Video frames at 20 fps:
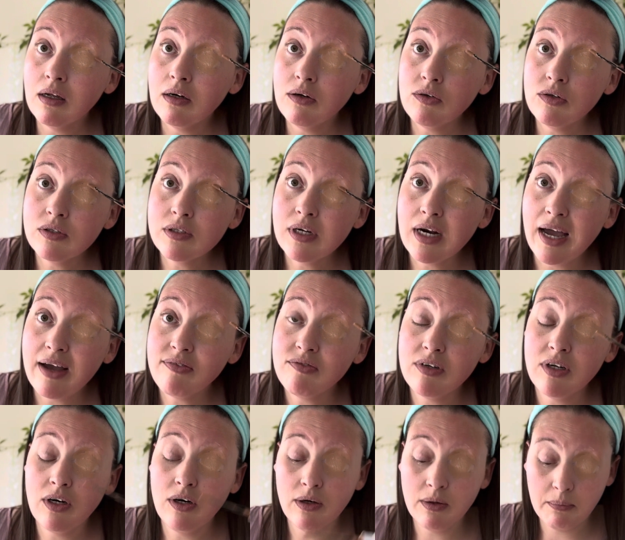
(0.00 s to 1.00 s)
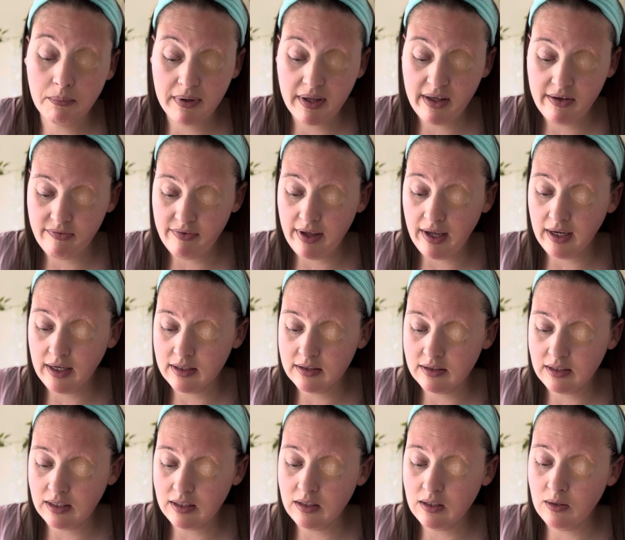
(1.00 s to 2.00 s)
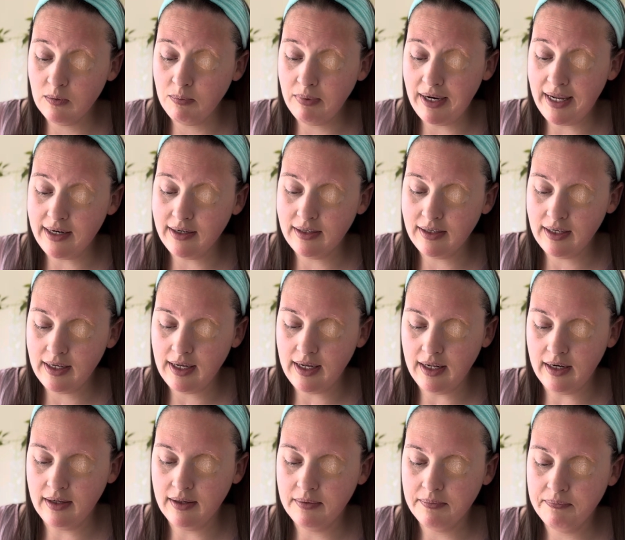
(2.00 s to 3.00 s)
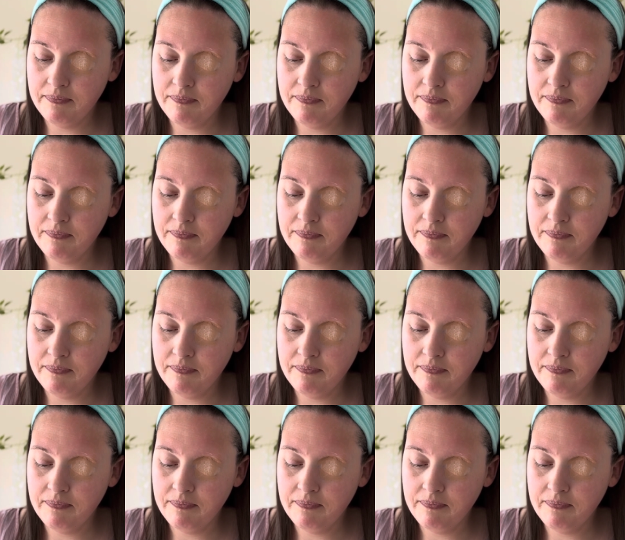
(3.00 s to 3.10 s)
Doesn't have to look perfect because I do blend it in.